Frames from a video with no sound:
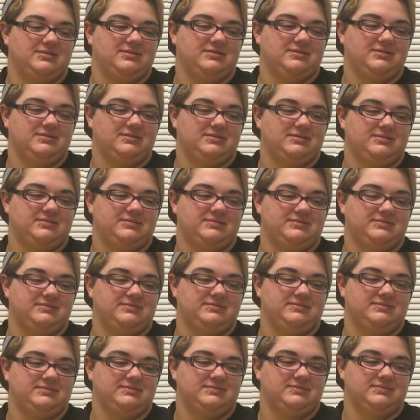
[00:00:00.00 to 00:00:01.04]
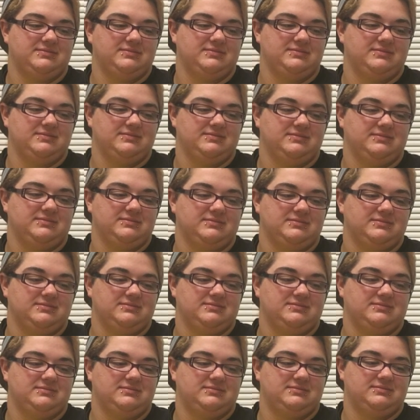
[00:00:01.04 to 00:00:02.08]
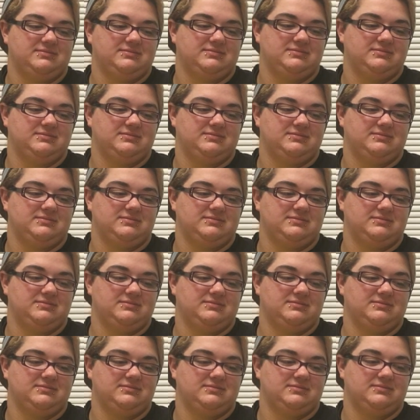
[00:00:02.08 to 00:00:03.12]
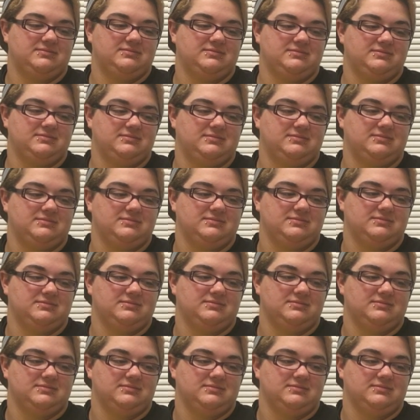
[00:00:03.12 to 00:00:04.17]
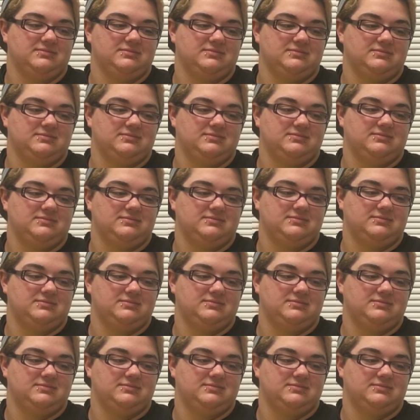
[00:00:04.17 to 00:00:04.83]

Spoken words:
No words are spoken by the person on screen.